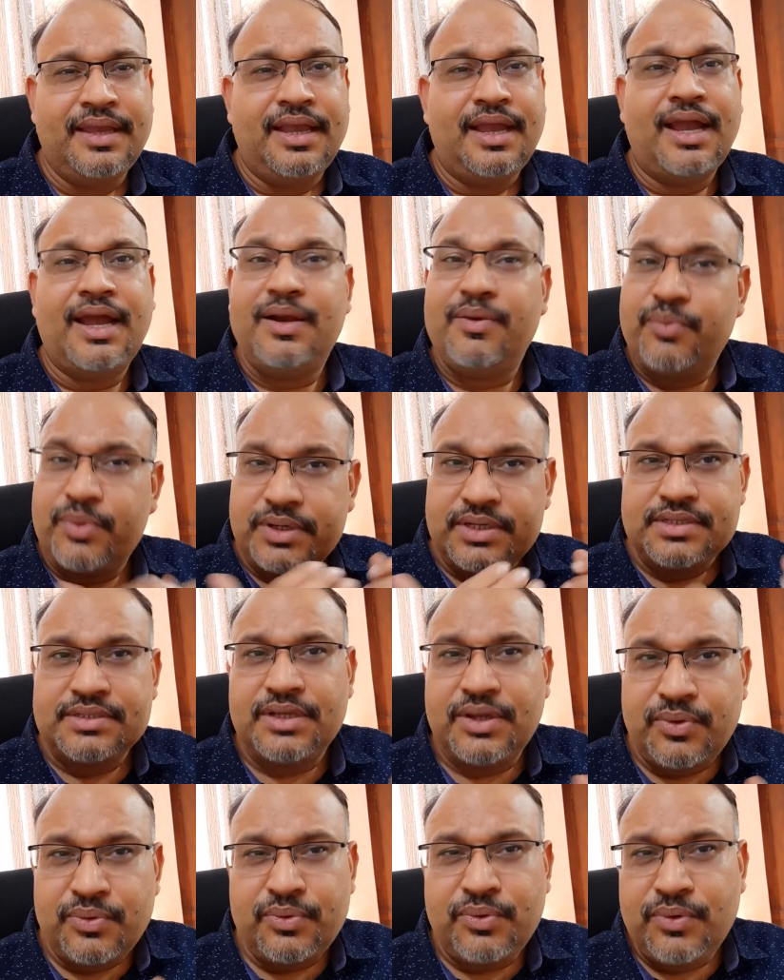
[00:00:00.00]
and what is
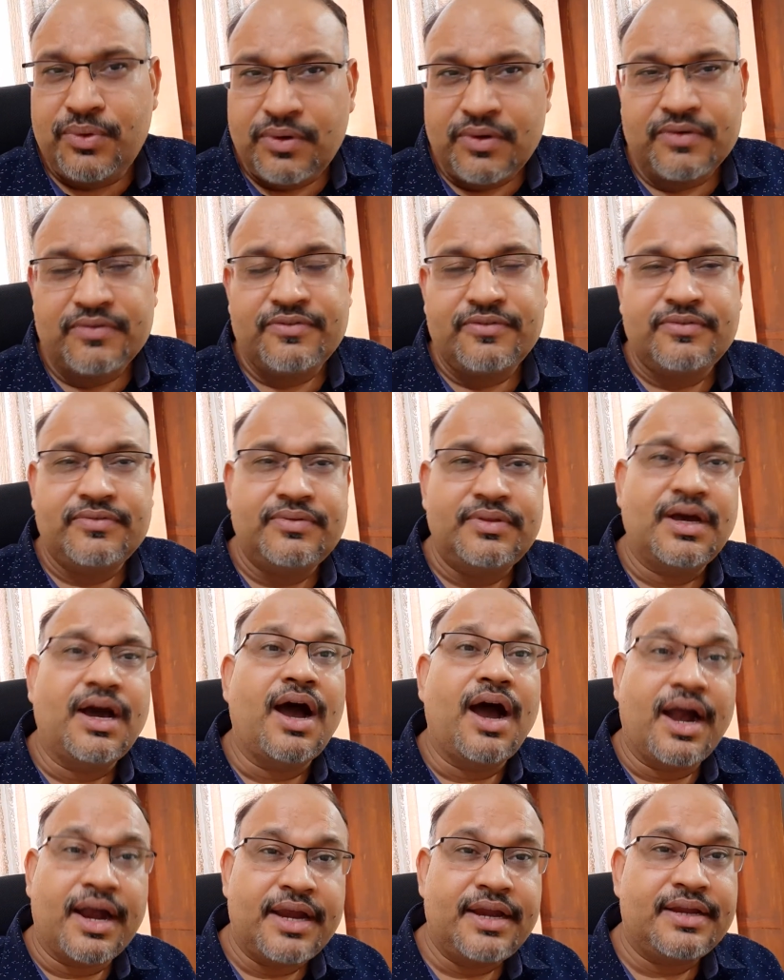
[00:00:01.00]
the role of the
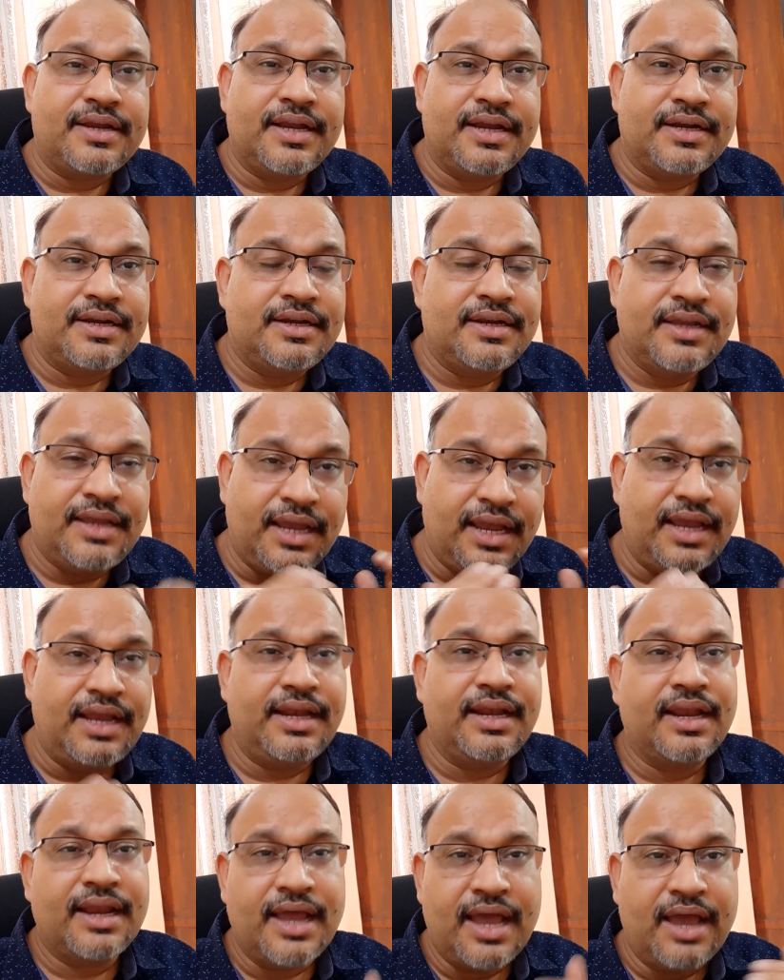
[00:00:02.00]
architect
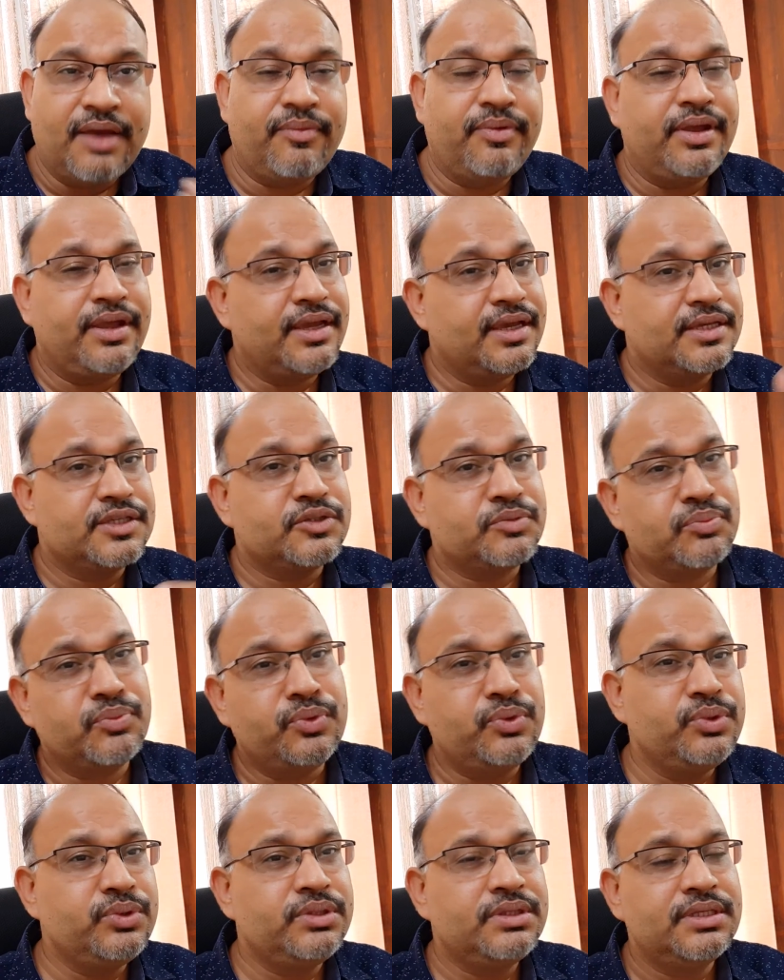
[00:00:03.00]
in having a
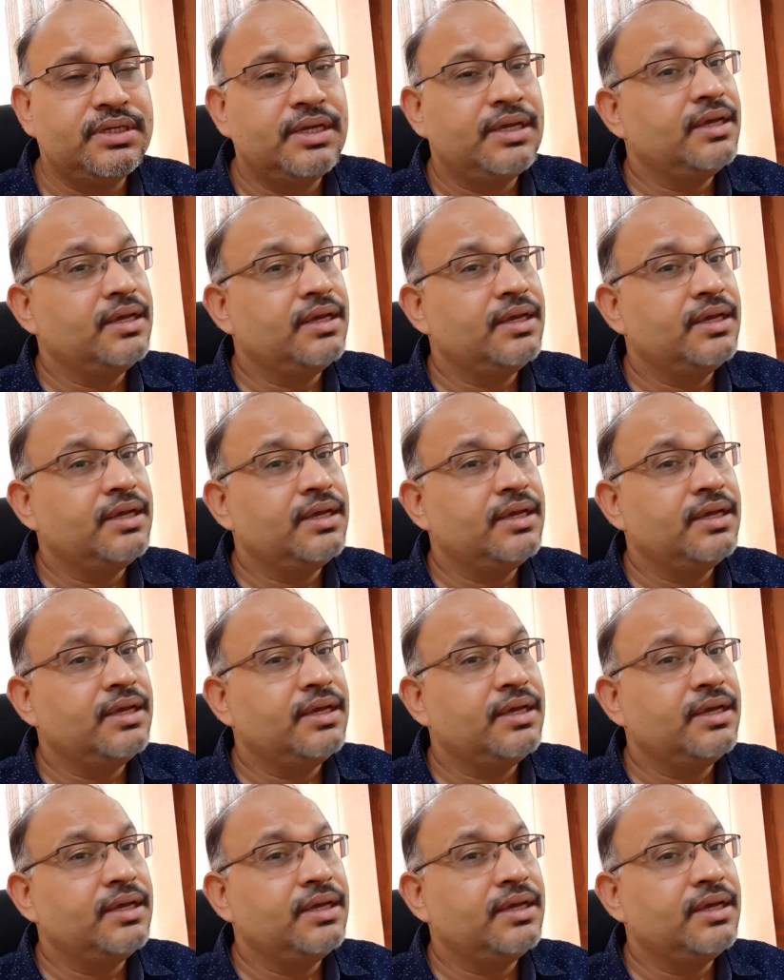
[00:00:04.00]
smooth